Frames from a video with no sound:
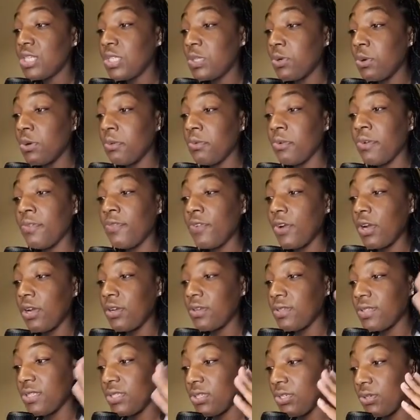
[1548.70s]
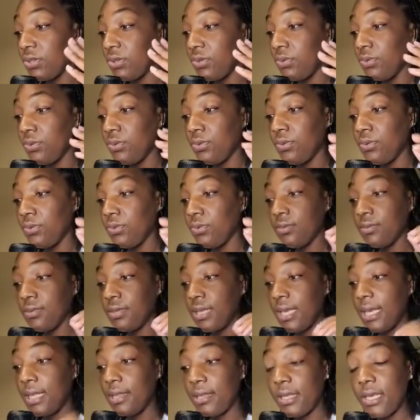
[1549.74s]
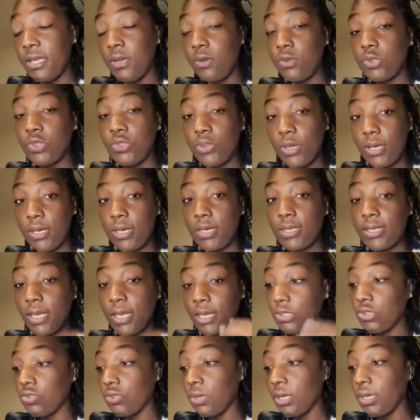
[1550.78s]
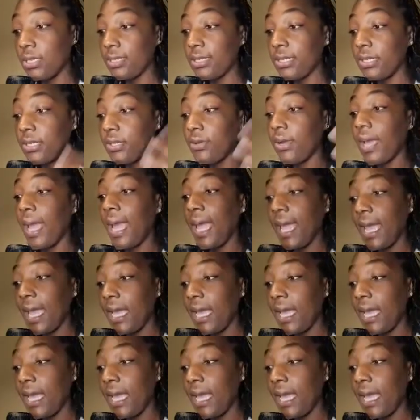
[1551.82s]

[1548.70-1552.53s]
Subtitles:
So it refers to illegal drugs like a drug dealer,